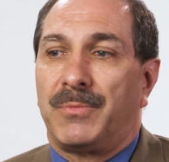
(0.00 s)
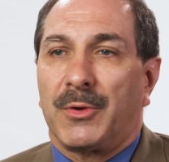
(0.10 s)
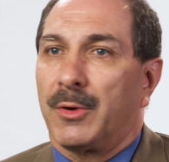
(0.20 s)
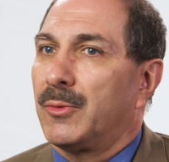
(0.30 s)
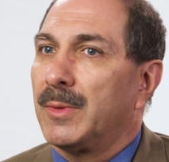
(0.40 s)

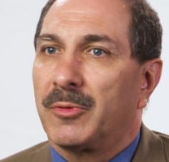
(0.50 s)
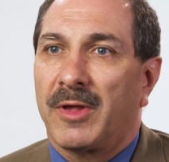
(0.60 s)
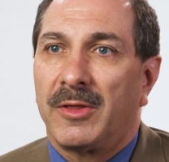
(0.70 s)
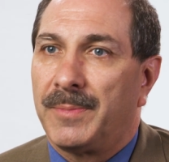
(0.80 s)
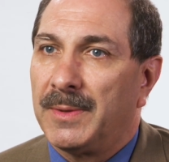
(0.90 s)

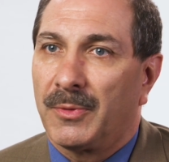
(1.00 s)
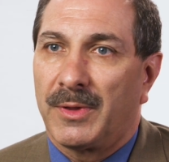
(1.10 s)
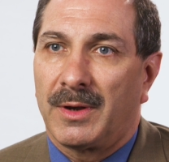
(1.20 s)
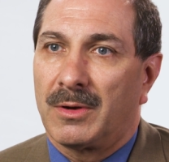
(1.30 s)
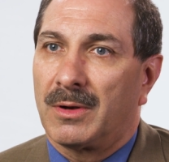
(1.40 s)
33% of the people
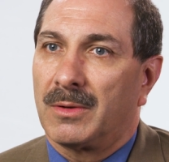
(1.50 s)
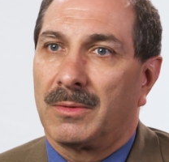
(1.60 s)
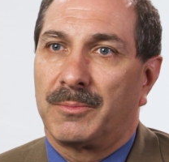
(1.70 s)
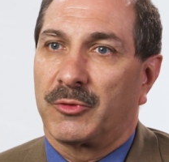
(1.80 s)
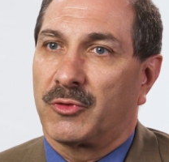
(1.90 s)
that
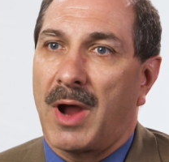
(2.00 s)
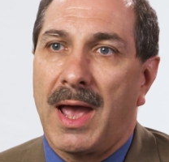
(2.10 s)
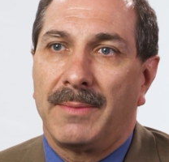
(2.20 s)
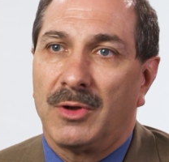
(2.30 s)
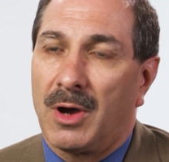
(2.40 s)
are
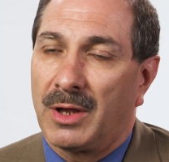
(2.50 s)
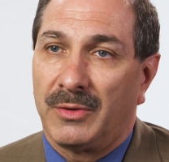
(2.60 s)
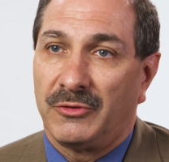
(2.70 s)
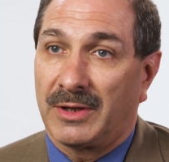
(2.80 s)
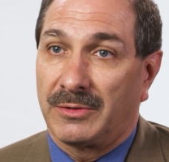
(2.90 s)
prescribed
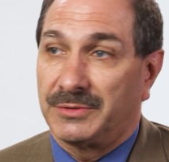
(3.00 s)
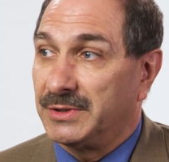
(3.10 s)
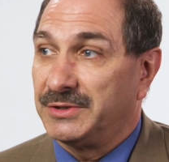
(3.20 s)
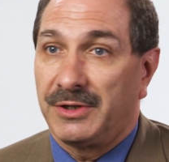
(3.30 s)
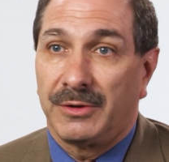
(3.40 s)
auto injectors,
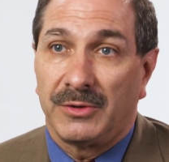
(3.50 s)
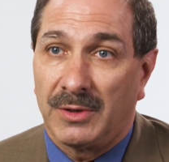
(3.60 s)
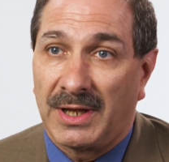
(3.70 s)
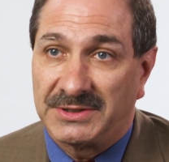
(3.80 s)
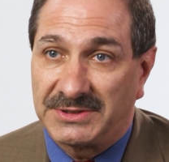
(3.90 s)
at least here in the
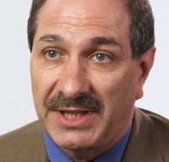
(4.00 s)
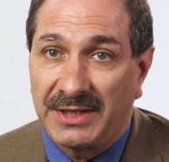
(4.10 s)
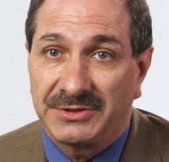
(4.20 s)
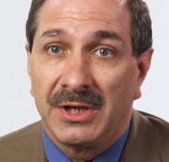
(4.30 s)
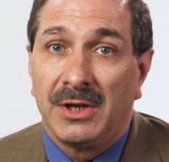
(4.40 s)
United
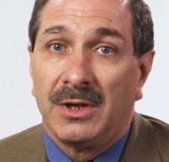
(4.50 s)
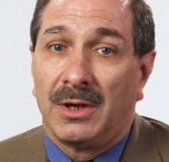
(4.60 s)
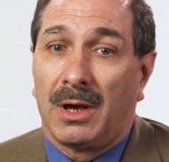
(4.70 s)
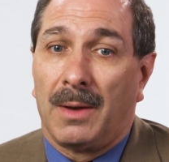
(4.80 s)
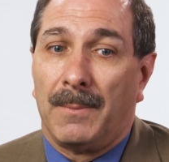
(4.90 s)
States,
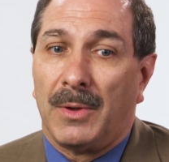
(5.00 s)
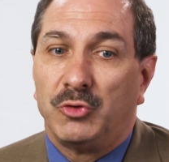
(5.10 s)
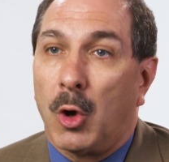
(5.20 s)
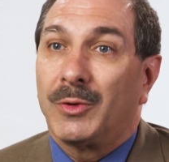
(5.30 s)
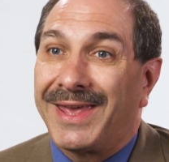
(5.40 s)
um,
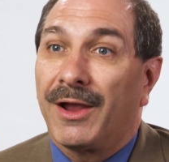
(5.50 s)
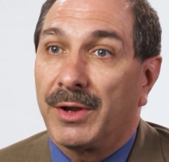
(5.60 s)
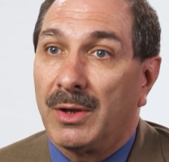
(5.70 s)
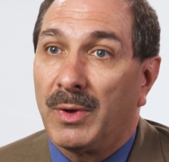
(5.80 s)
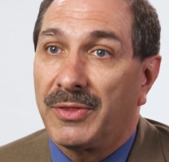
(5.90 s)
don't
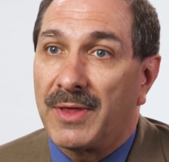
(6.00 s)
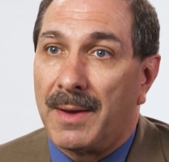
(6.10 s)
carry it with